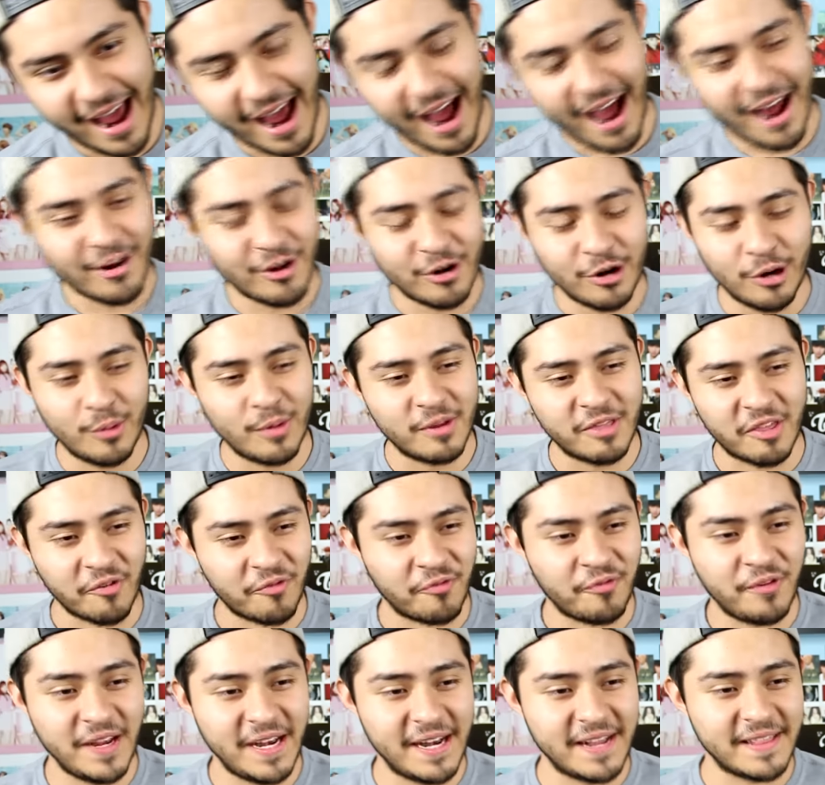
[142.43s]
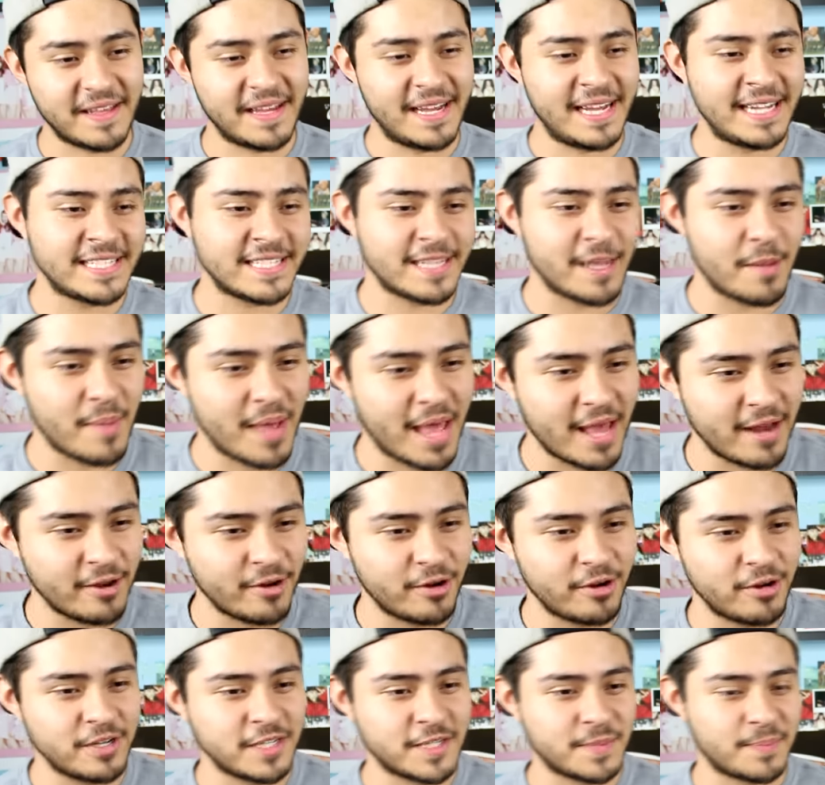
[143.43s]
I don't know what they're feeding the SM
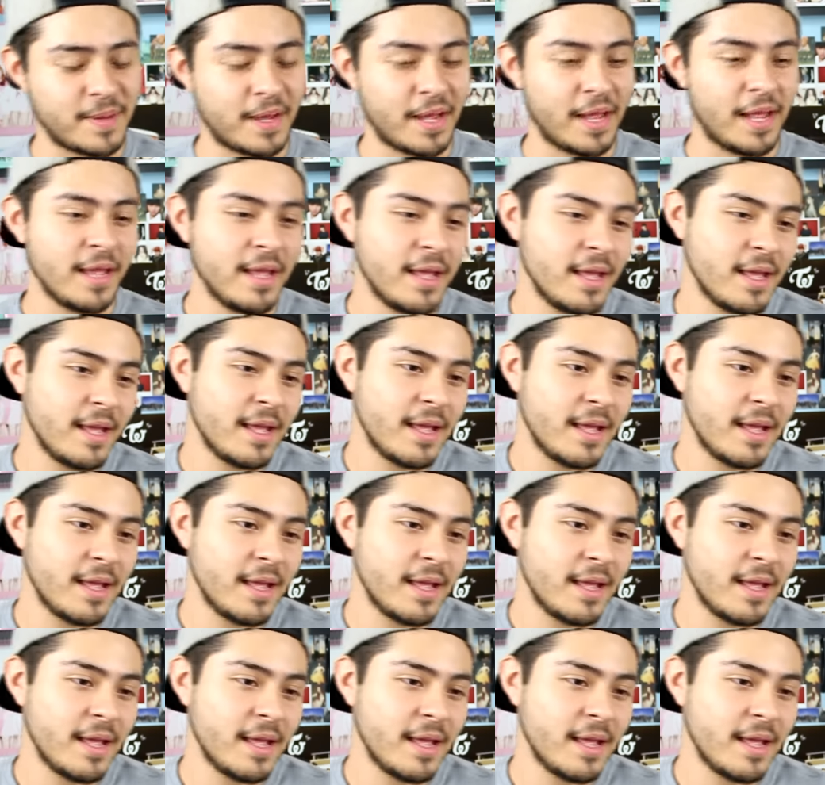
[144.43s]
editors, but